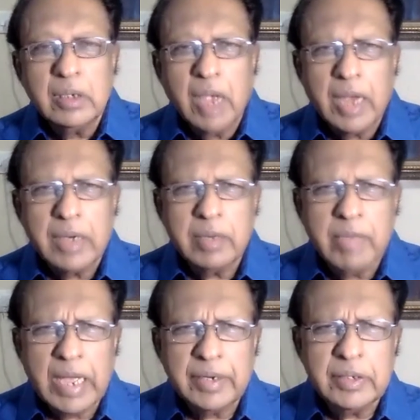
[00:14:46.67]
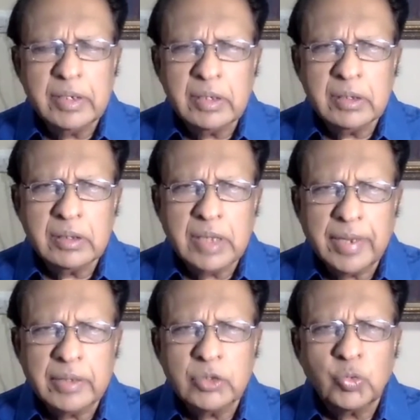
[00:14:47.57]
and managing
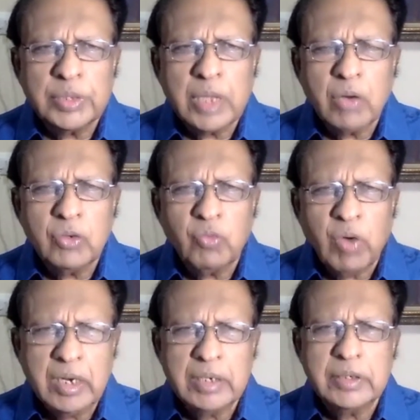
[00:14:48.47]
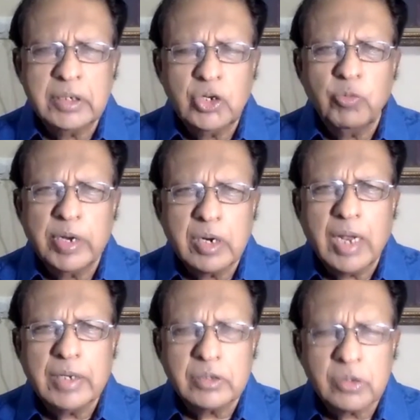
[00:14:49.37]
things without violating human
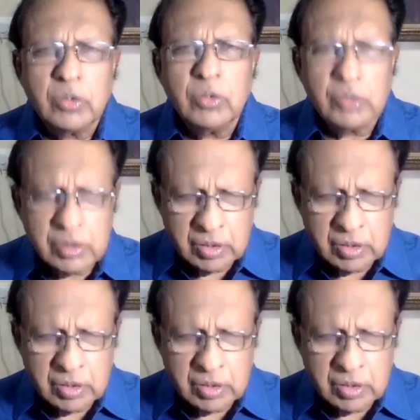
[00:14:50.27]
rights. So